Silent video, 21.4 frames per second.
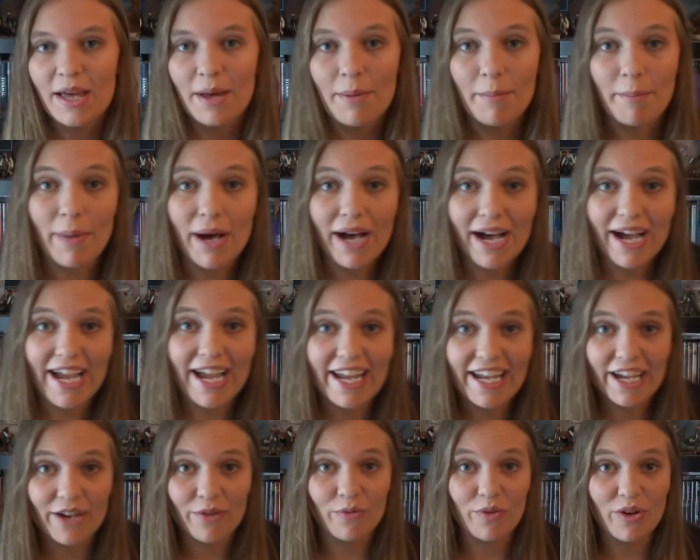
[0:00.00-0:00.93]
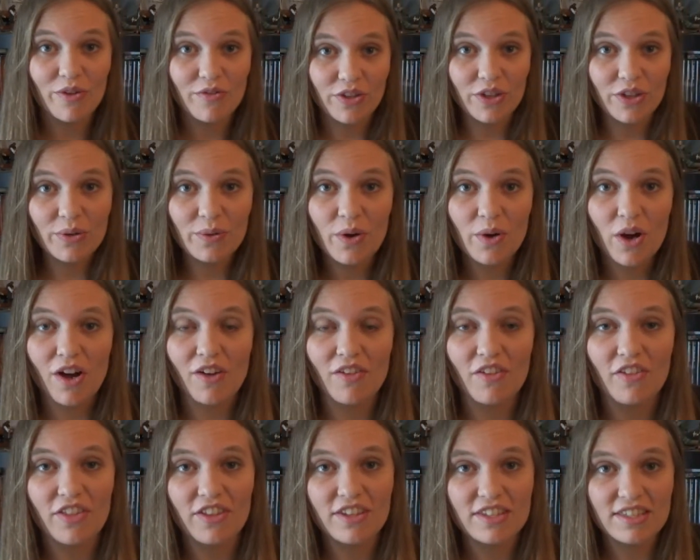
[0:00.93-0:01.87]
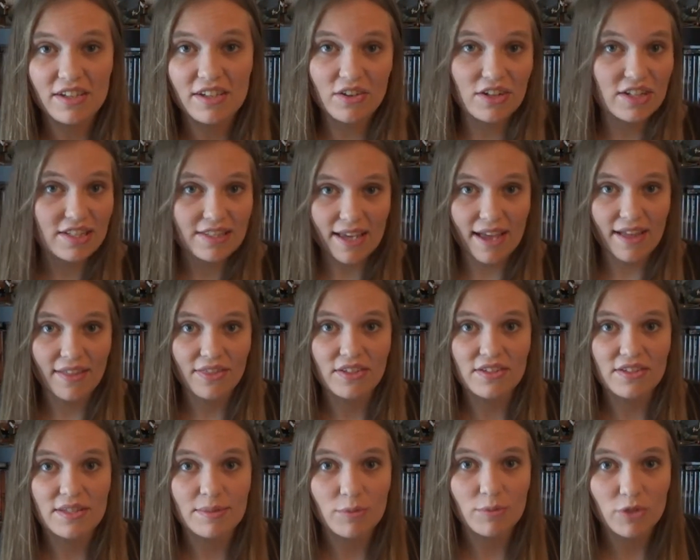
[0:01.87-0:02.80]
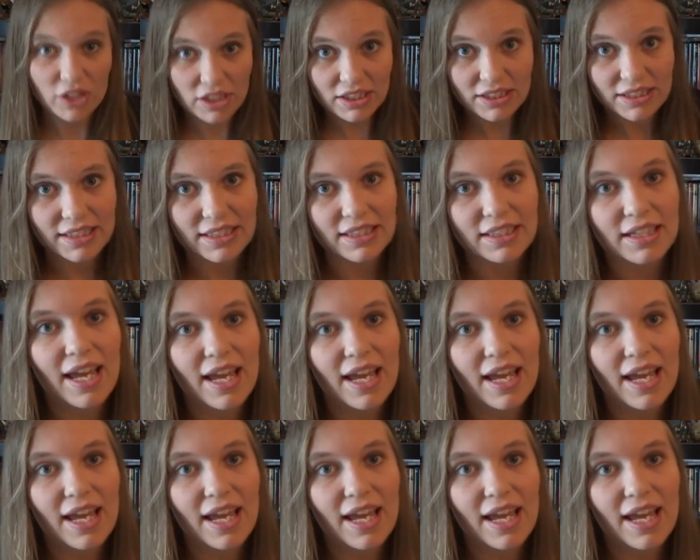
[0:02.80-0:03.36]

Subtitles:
my review of the series and the Silmarillion,